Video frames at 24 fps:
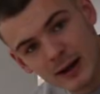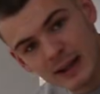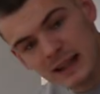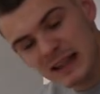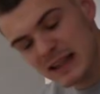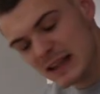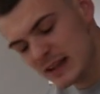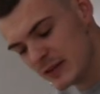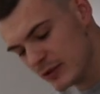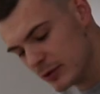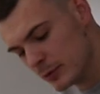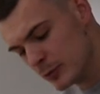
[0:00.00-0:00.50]
I
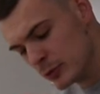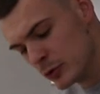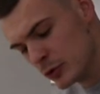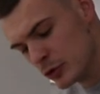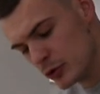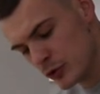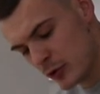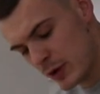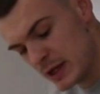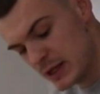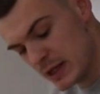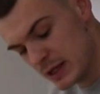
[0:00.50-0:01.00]
needed some new
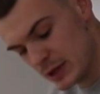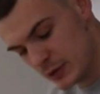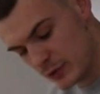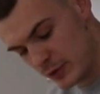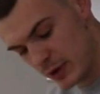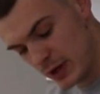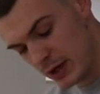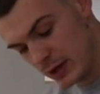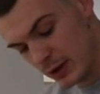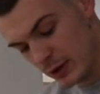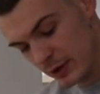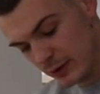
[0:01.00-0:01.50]
training
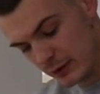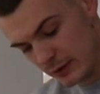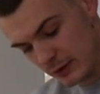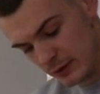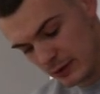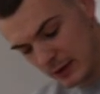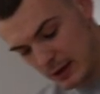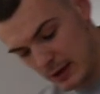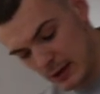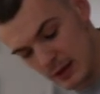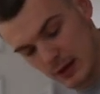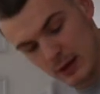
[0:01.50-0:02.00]
trainers.
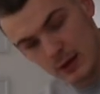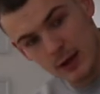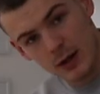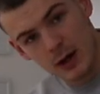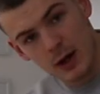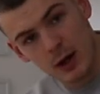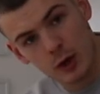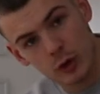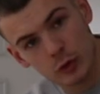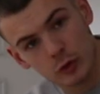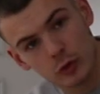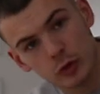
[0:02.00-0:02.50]
I've
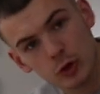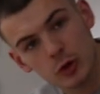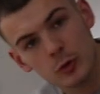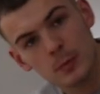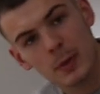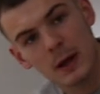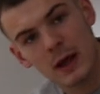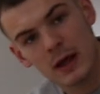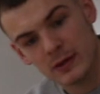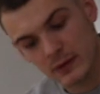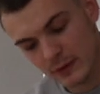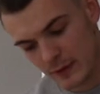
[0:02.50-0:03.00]
got two
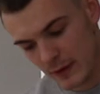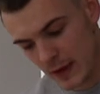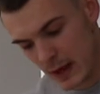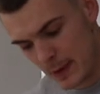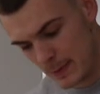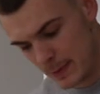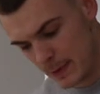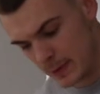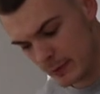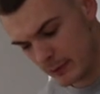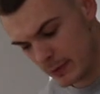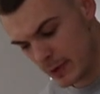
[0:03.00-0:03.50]
pairs of
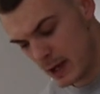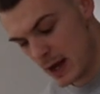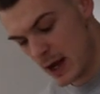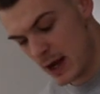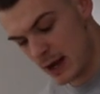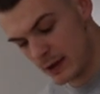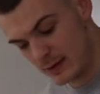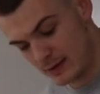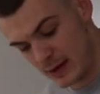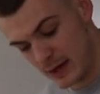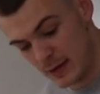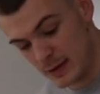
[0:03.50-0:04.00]
Epic
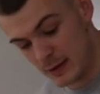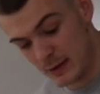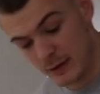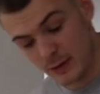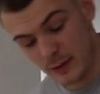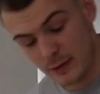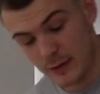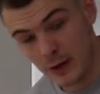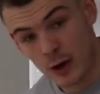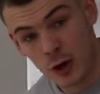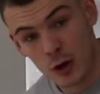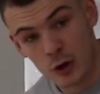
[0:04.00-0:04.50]
Reacts, and
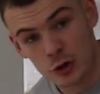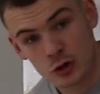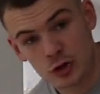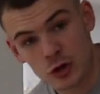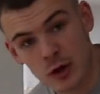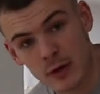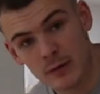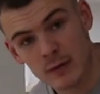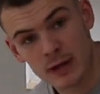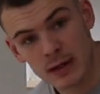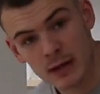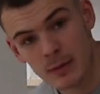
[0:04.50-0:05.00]
they are
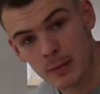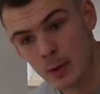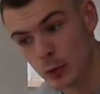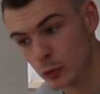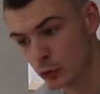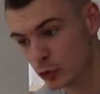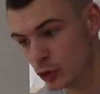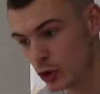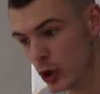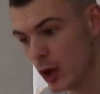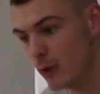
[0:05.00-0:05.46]
generally the most